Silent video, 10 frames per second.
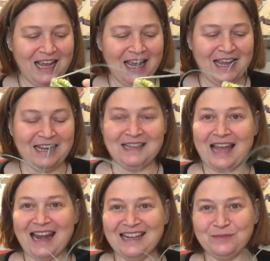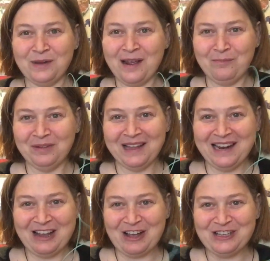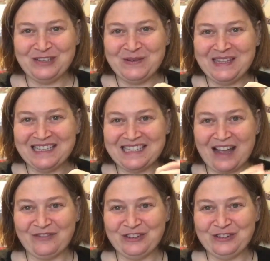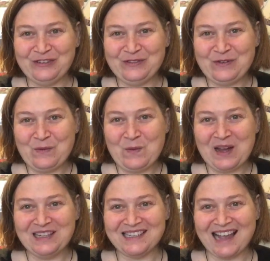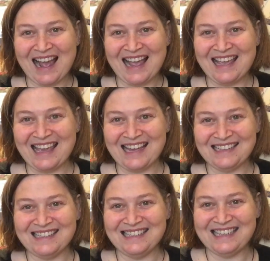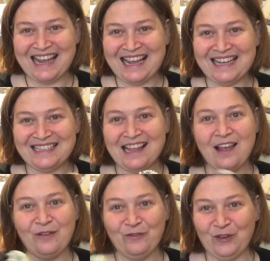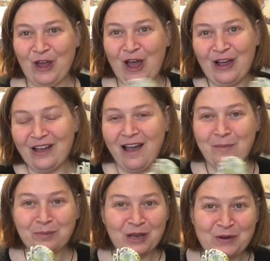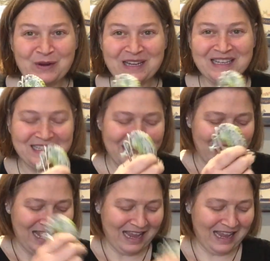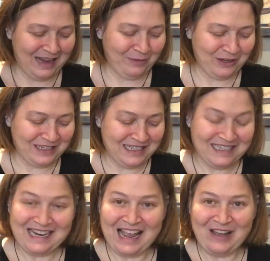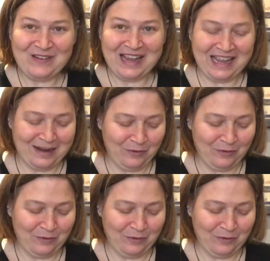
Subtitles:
and that is what I'm planning on doing this afternoon once I get today's vlog uploaded. And I'm going to sit down and I'm